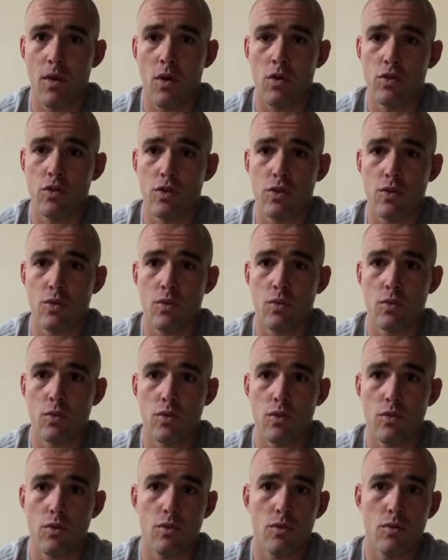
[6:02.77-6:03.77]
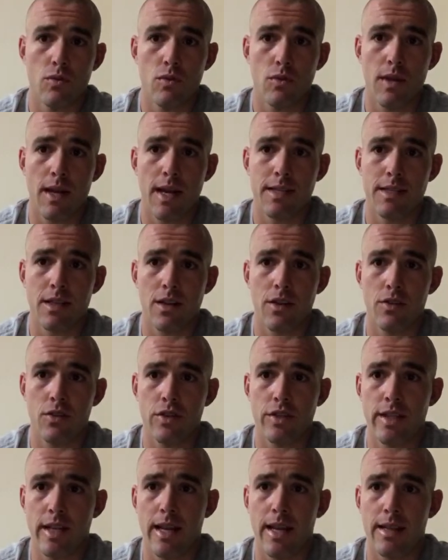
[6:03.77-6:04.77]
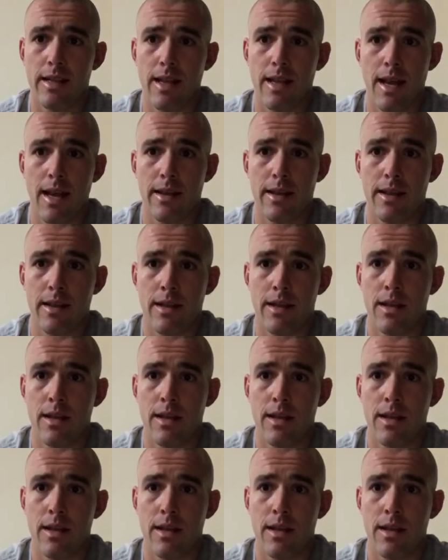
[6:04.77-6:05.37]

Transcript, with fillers: also you guys gotta understand that